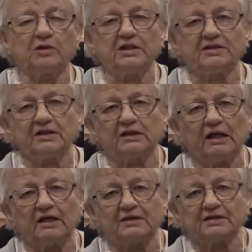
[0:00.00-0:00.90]
easy to
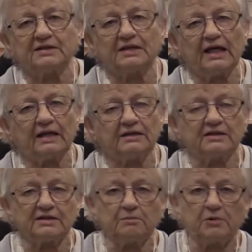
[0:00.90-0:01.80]
understand. And
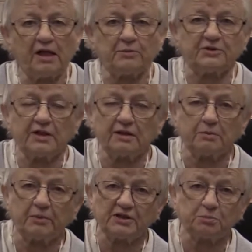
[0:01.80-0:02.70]
sometimes they're the
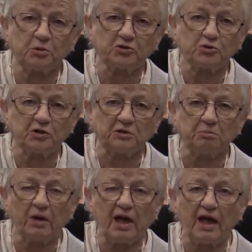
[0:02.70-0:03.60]
best books you can
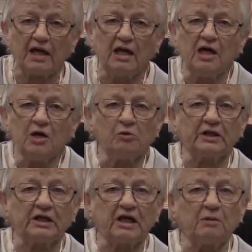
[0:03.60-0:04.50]
buy when
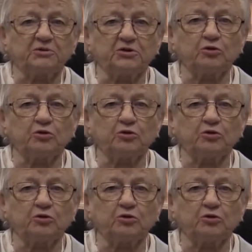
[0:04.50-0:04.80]
it comes to